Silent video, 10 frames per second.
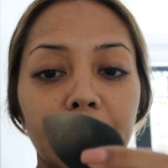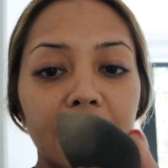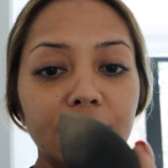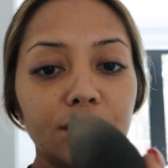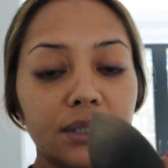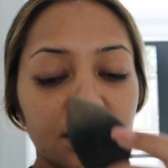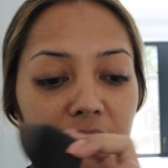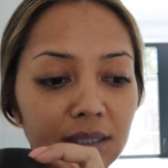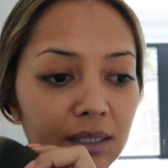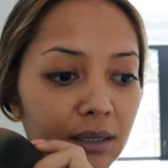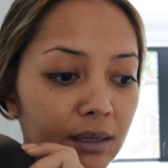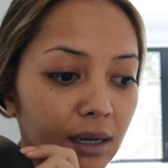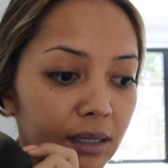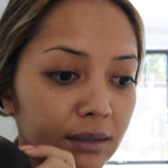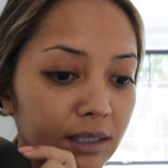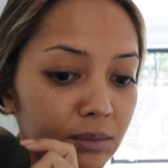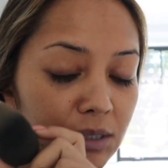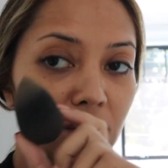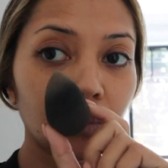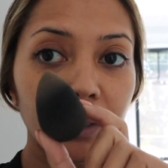but I do this at least
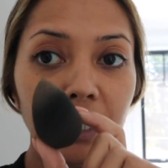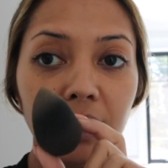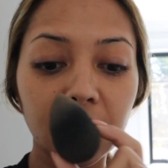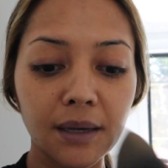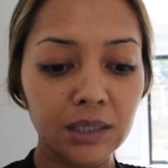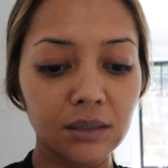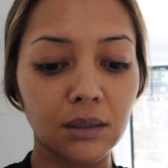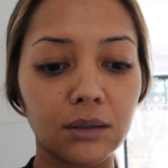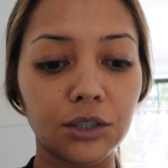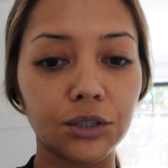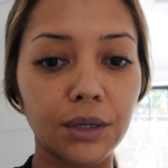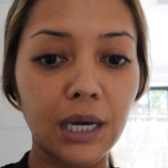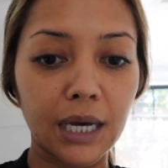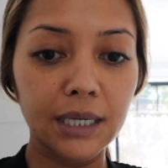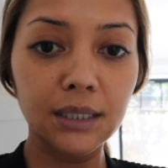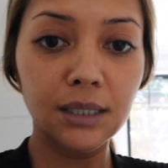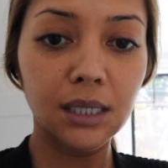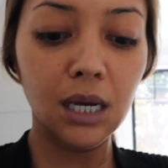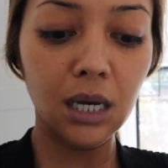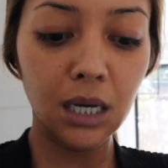once a week. So I'll show you
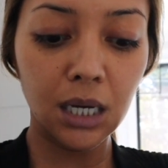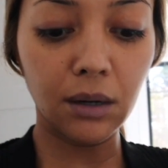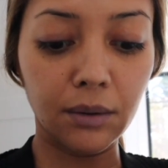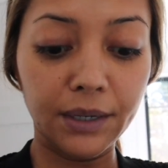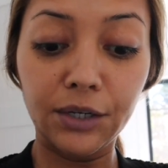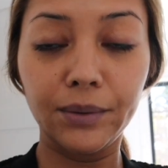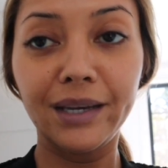guys how I do